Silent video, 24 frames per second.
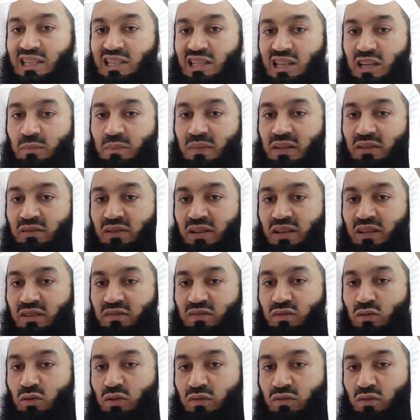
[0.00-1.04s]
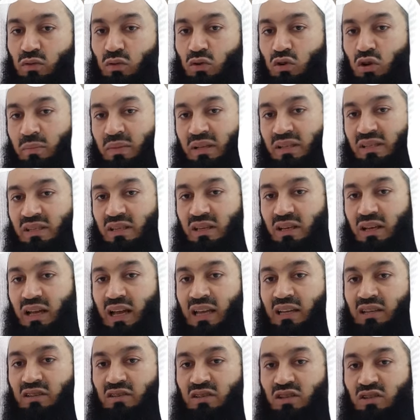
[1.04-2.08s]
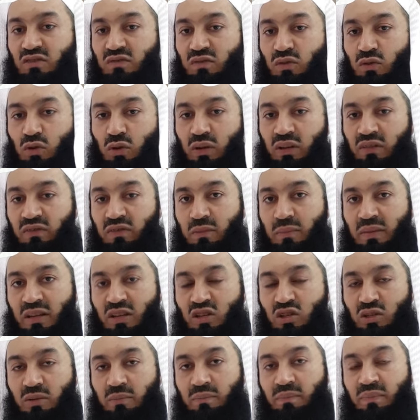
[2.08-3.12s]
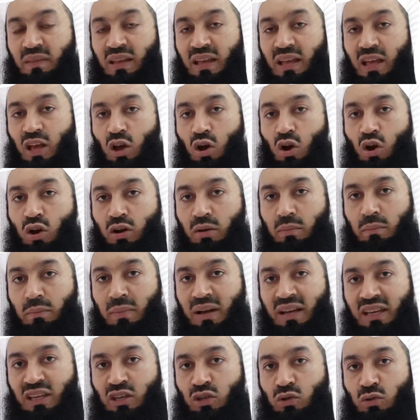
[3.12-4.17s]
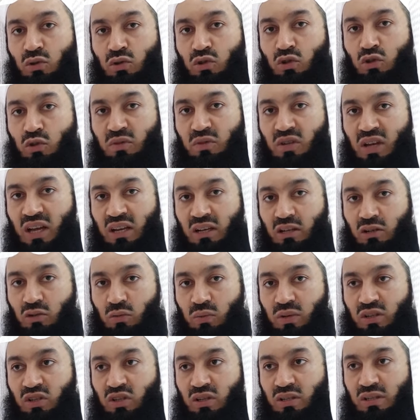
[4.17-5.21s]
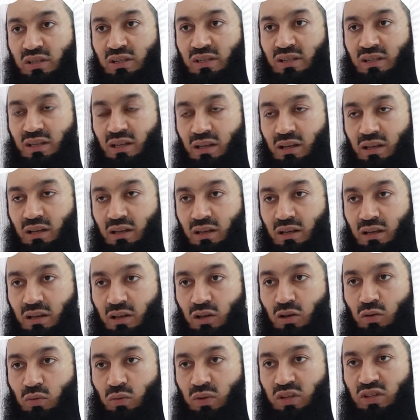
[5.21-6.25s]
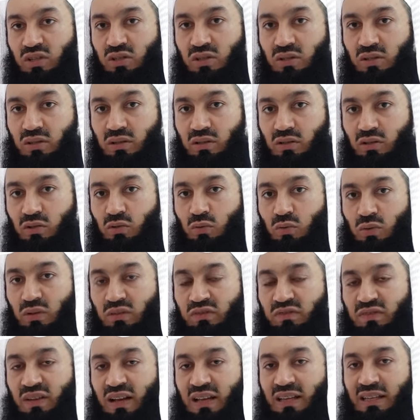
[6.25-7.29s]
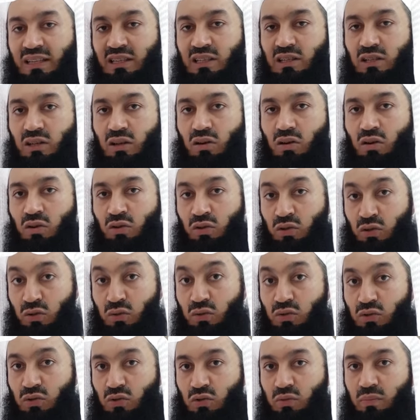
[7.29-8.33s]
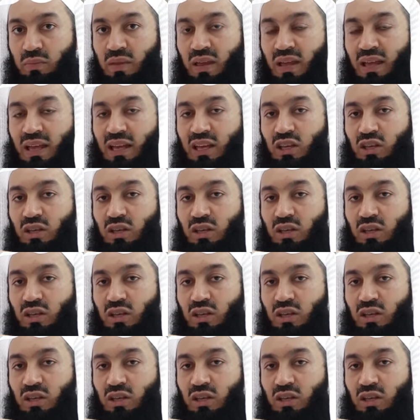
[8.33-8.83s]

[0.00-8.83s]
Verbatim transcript: Yes, let me read a few of your comments here. And just for your information, on my YouTube channel, which is which you will find on YouTube,